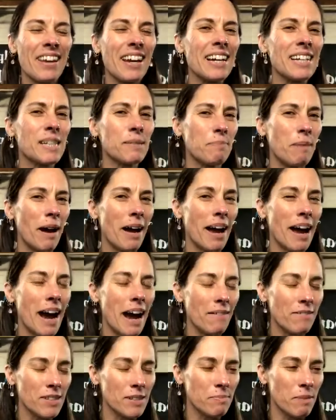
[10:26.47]
I spent
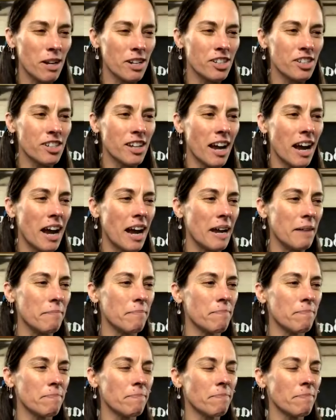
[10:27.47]
half as much time
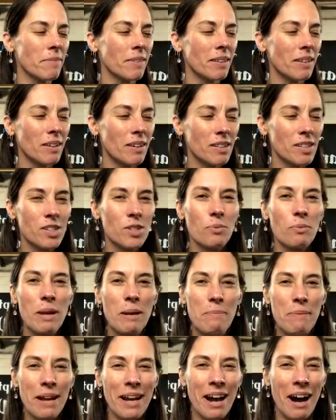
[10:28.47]

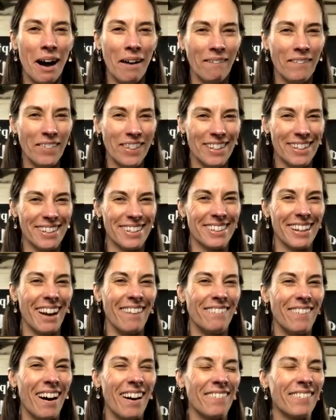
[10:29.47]
sweeping off the
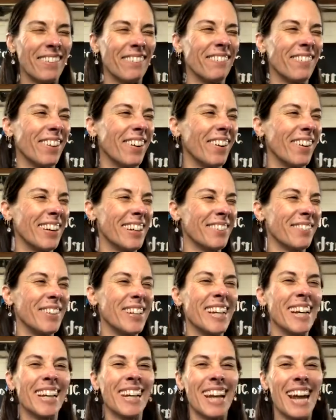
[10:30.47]
stuff off the floor as we
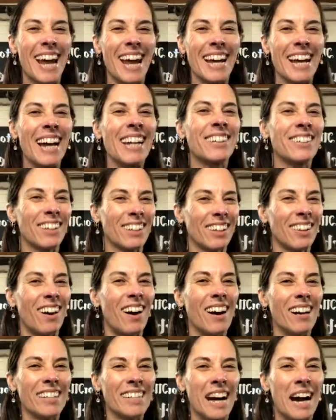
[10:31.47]
did laying. It took a
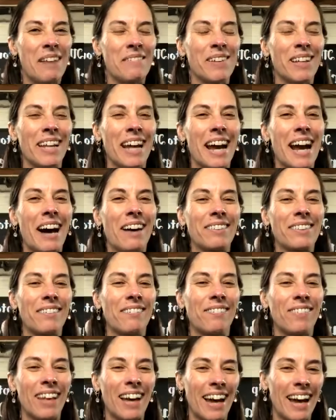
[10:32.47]
long time to lay out the
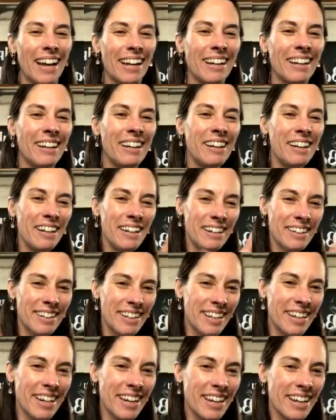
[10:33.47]
flag to
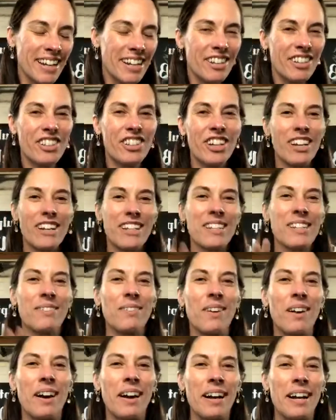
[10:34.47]
get it just
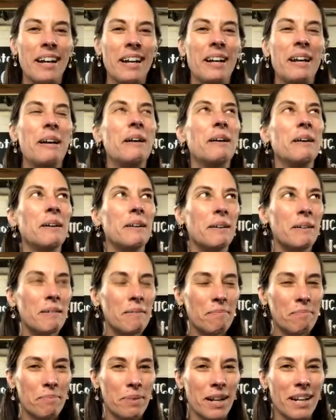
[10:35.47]
right. I
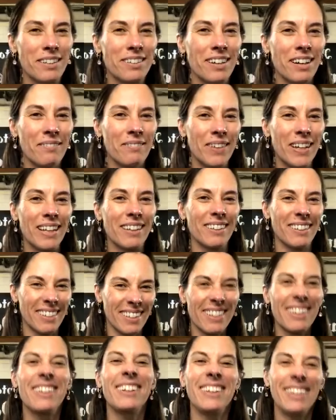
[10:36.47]
think Zach's shop is
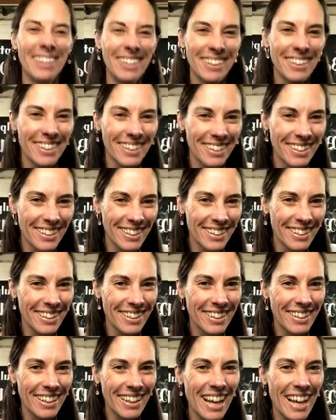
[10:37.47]
still glittery from it, so.